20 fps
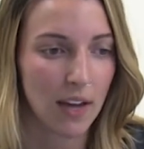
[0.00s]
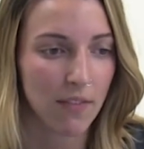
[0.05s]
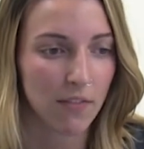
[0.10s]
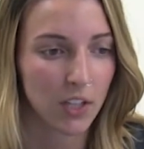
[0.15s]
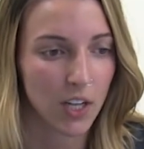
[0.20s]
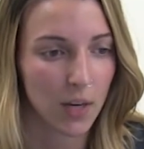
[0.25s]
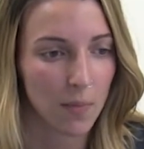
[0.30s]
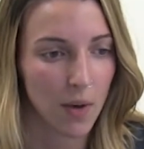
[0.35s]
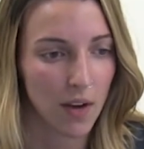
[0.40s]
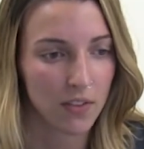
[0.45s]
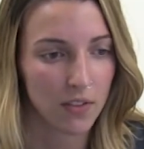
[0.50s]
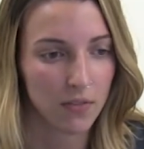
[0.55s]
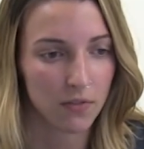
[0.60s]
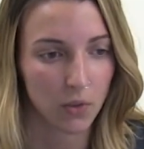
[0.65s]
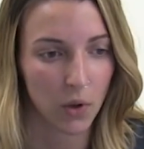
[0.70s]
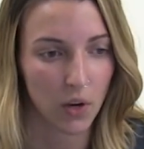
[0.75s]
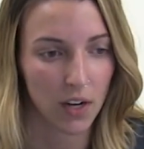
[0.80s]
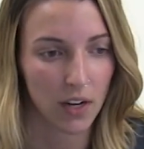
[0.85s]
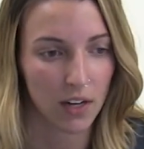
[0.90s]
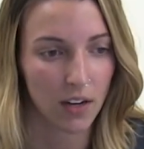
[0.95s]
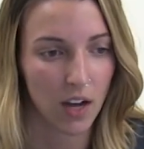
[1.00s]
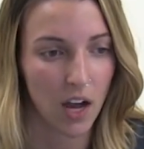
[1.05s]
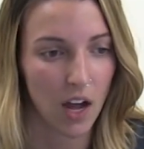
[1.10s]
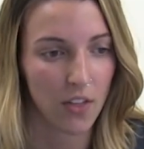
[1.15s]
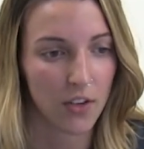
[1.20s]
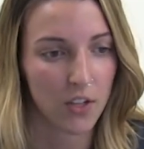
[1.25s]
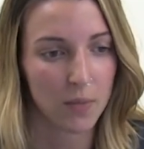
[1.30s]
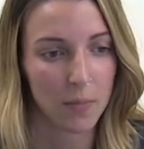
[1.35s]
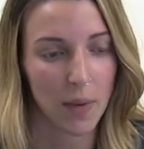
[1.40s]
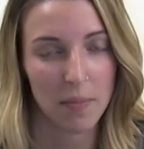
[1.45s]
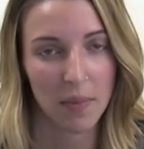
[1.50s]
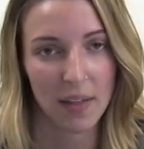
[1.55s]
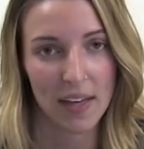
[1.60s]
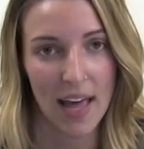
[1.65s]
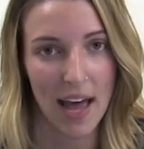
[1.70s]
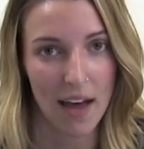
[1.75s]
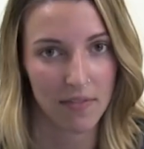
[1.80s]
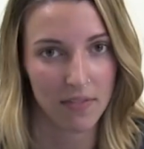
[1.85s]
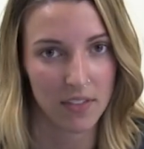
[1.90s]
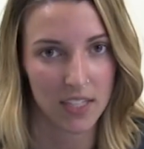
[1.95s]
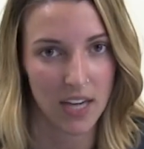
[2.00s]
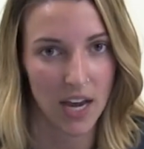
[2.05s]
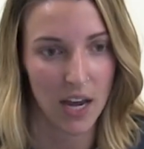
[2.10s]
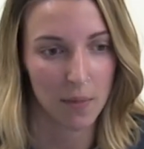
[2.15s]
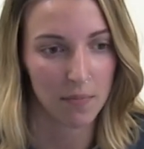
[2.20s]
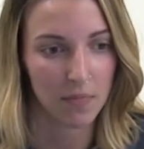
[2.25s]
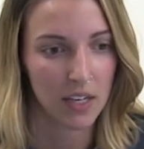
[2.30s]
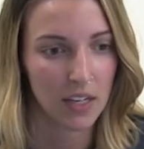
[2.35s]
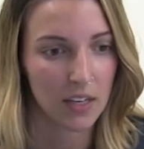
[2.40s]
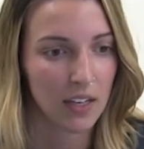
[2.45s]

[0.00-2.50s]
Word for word: never come off the floor, others might play half the time.